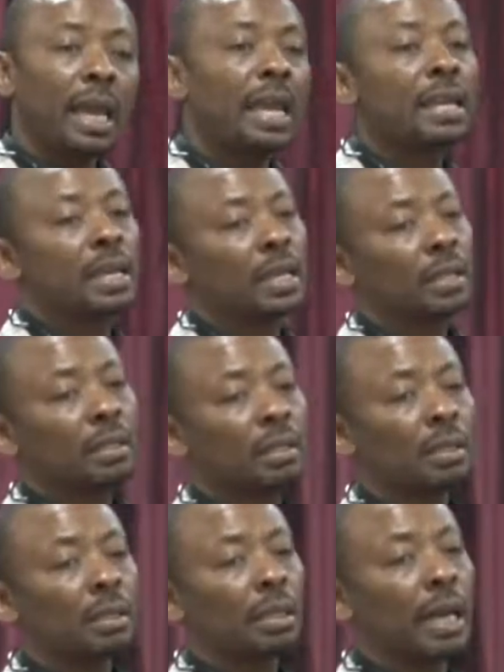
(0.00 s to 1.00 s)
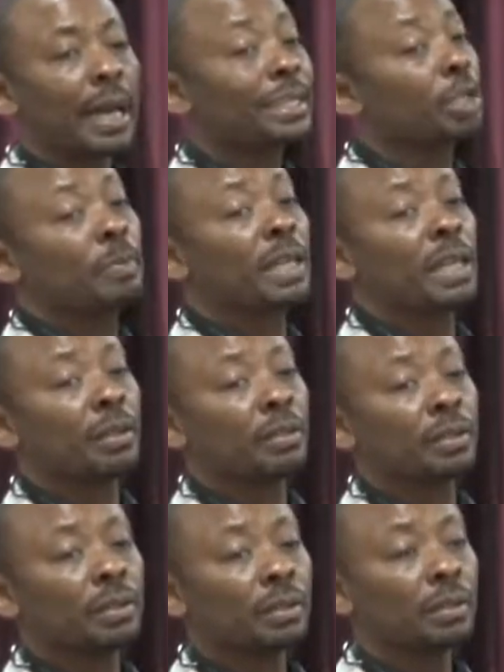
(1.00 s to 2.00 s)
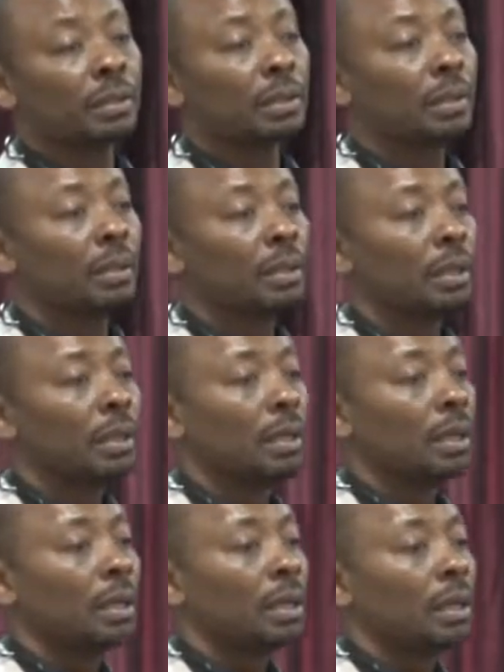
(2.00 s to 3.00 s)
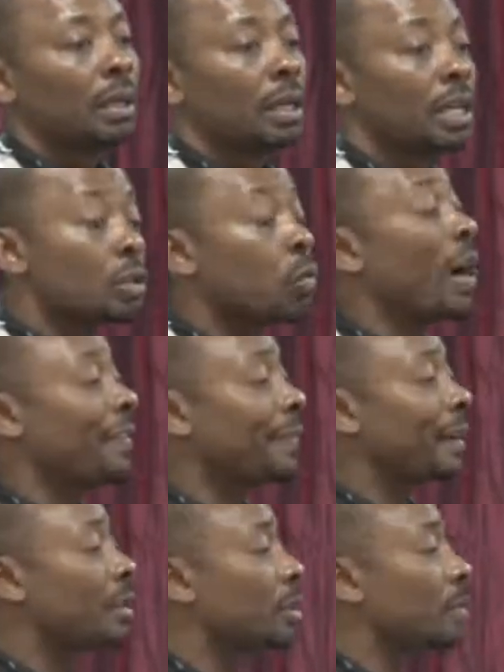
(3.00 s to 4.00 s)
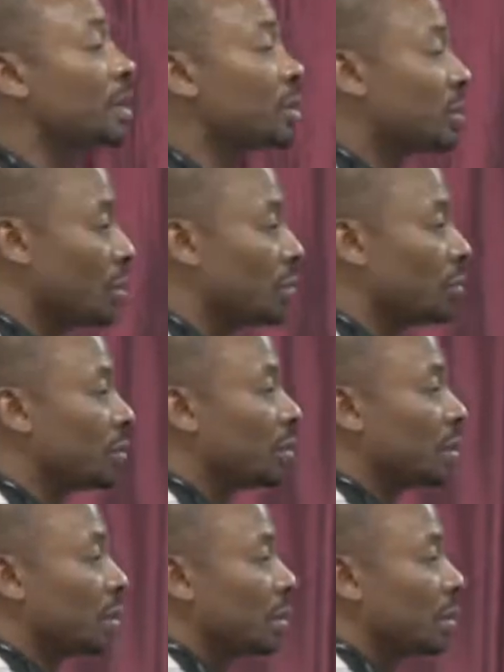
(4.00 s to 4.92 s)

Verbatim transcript: Achan had to be killed. His wife had to be stoned.